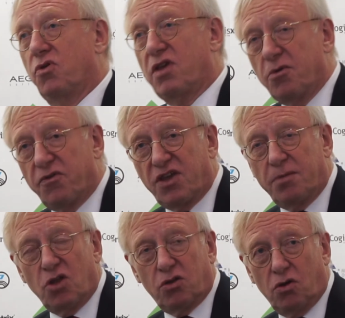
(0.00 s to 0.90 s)
some of
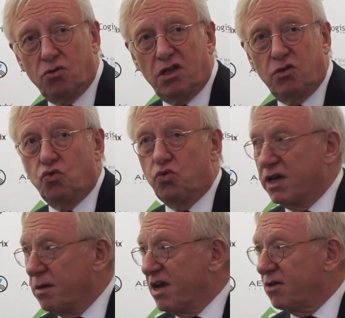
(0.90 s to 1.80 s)
them not only
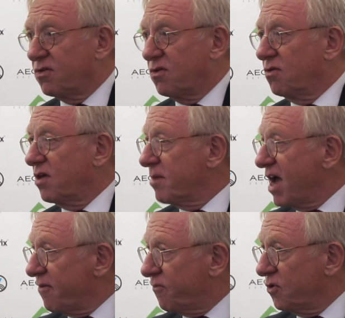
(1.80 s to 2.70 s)
do EMS, some
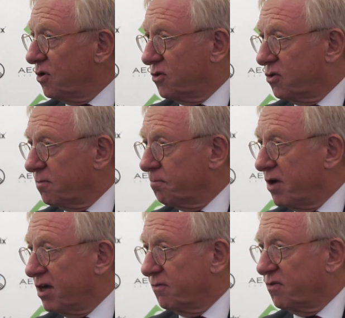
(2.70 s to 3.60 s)
have a certain
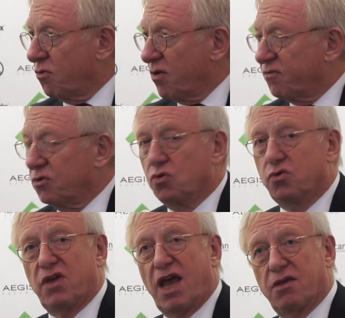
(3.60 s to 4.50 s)
part of their
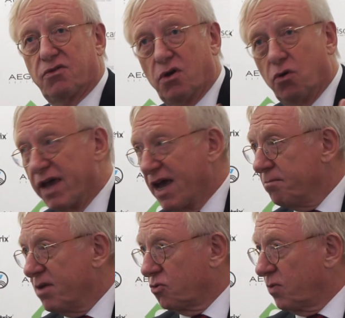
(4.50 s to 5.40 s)
revenues as
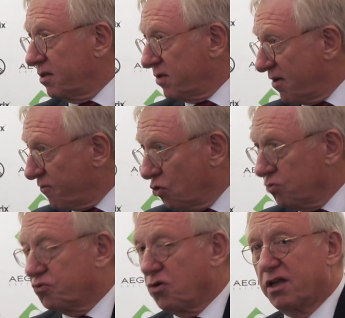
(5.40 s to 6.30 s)
OEM as well. They have
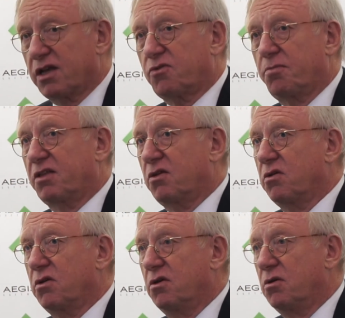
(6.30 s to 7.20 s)
own products, but
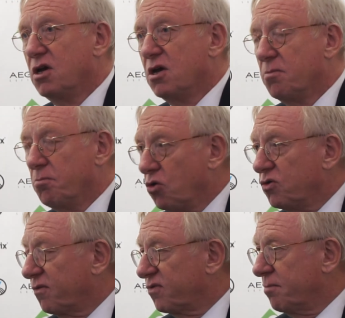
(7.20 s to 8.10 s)

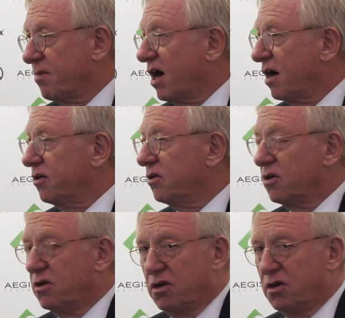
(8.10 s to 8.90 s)
most of them are